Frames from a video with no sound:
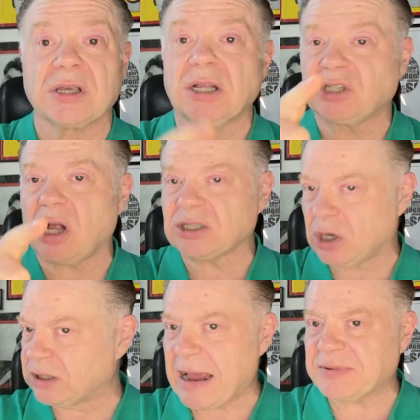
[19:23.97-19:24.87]
Charles
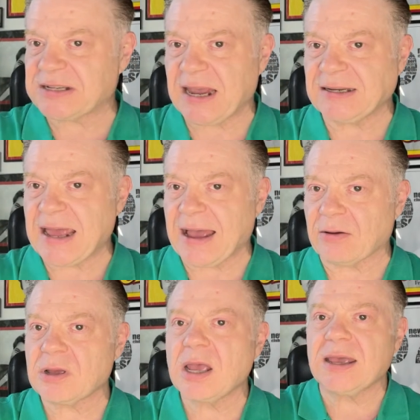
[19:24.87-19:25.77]
can't abdicate
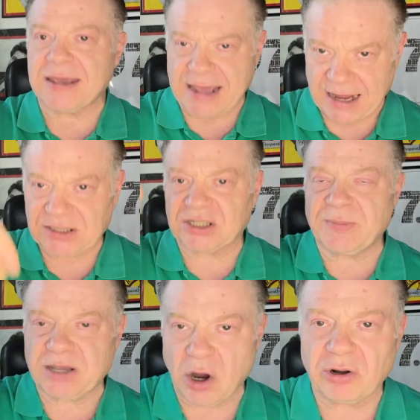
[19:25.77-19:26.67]
now. He has to
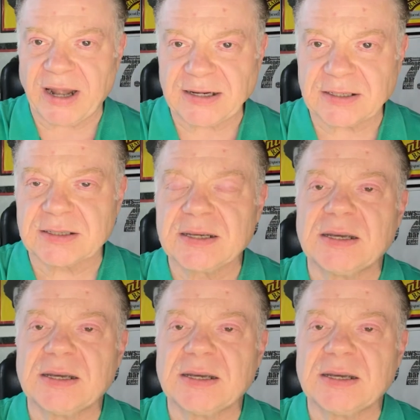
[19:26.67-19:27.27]
be coronated.